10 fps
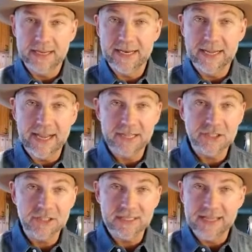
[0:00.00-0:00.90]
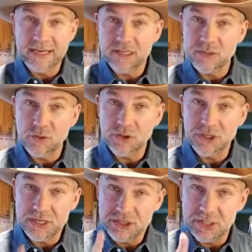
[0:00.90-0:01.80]
and actually that
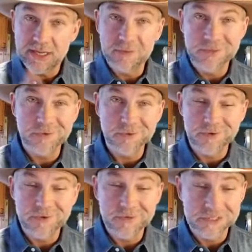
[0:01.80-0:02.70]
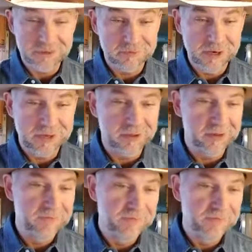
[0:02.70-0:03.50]
association helps you with some recall.